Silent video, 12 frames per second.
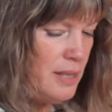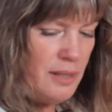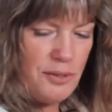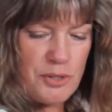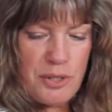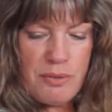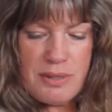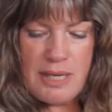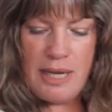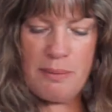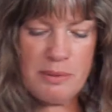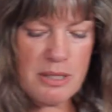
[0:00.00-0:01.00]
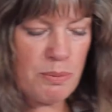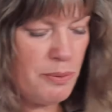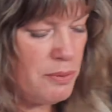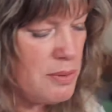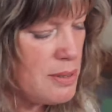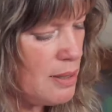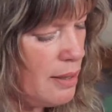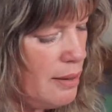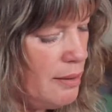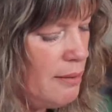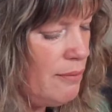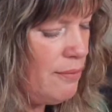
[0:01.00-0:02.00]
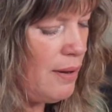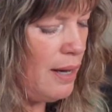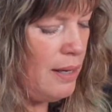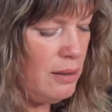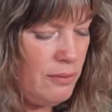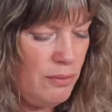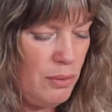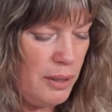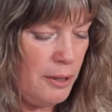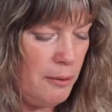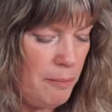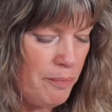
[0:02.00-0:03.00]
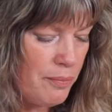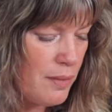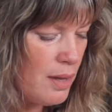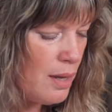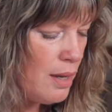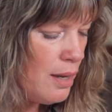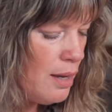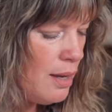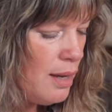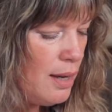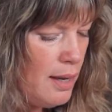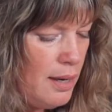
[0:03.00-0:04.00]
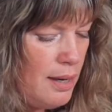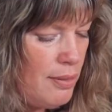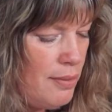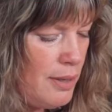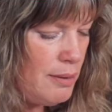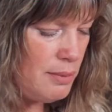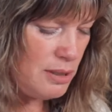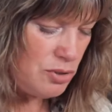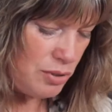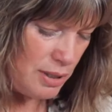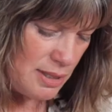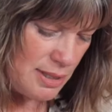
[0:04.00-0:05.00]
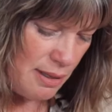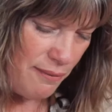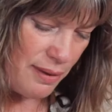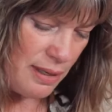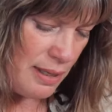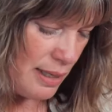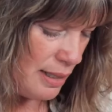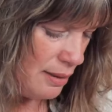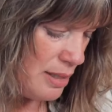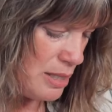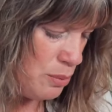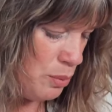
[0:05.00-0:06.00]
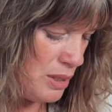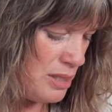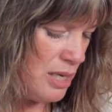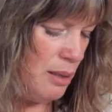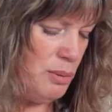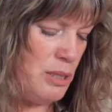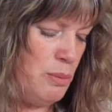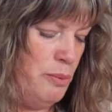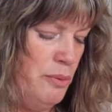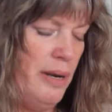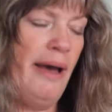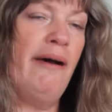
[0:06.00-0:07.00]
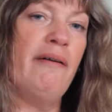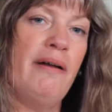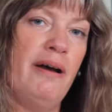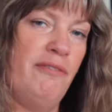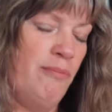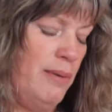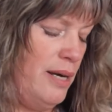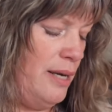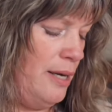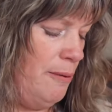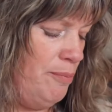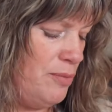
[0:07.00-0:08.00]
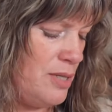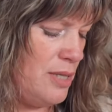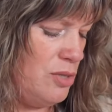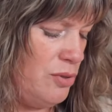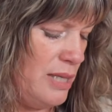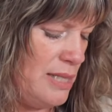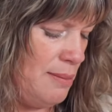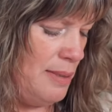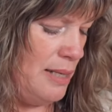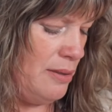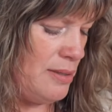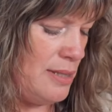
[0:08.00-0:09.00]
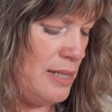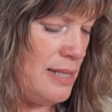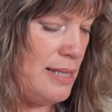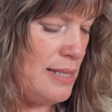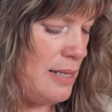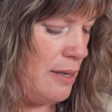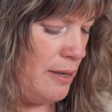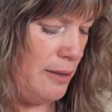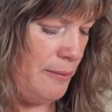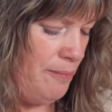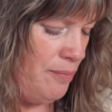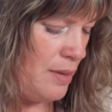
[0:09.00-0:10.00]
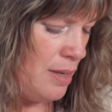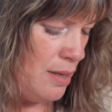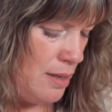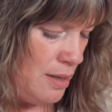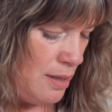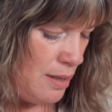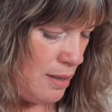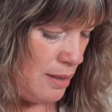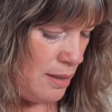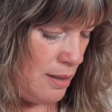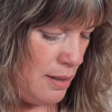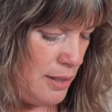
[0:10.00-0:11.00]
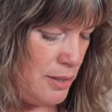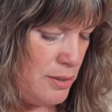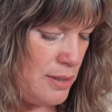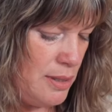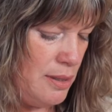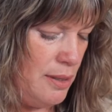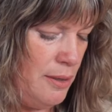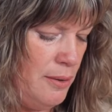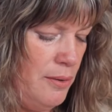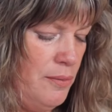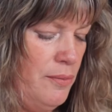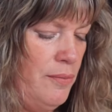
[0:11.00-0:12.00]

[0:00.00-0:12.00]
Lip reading: in 2 tablespoons of olive oil. And I think I'm going to try to see if I can get at least 1 tablespoon out of my sun-dried tomatoes. This is I use hold on,